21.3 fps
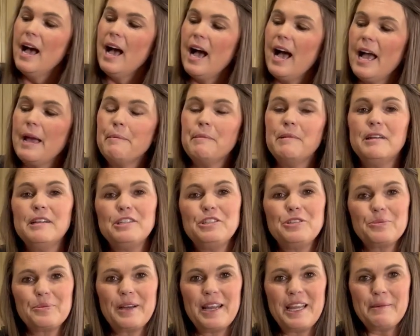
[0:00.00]
I'm gonna
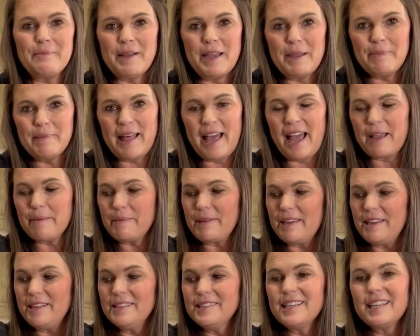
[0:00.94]
drain my black
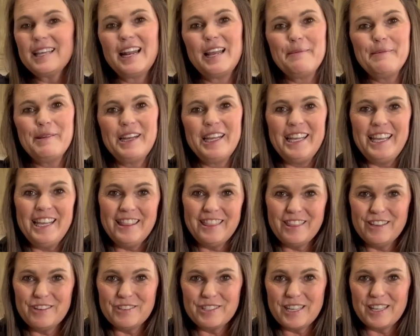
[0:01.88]
beans and I'm gonna heat
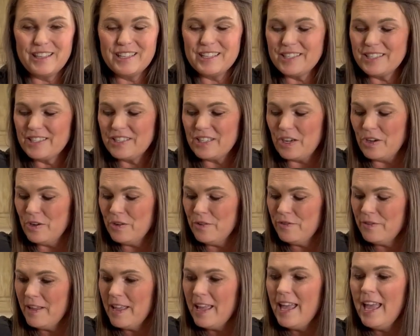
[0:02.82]
those on the
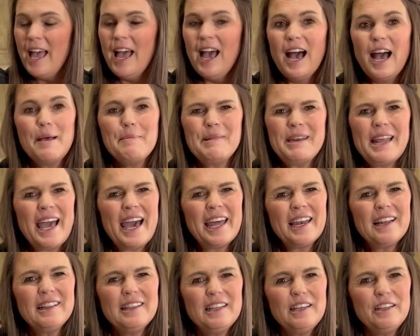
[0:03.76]
stove. I'm gonna add
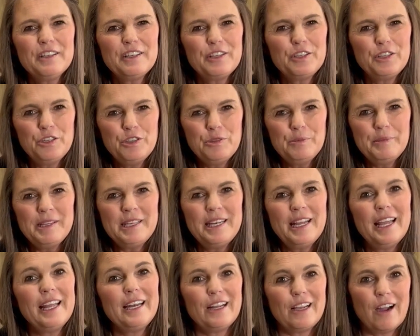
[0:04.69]
a little cumin
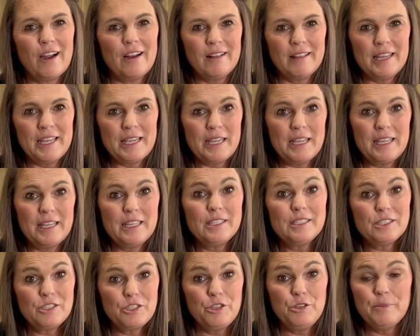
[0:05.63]
and garlic
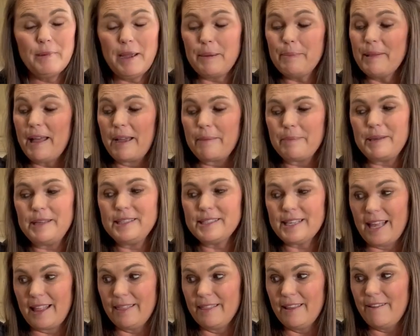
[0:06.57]
to my black beans.
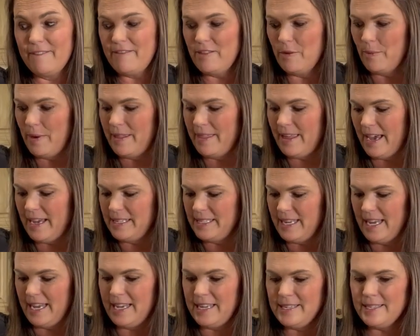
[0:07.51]
I love the way that
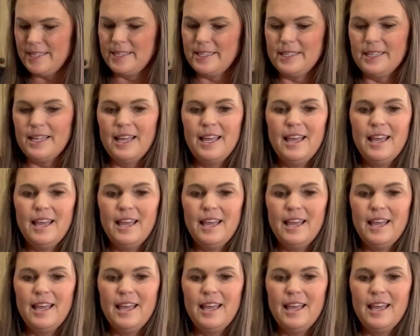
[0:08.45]
tastes.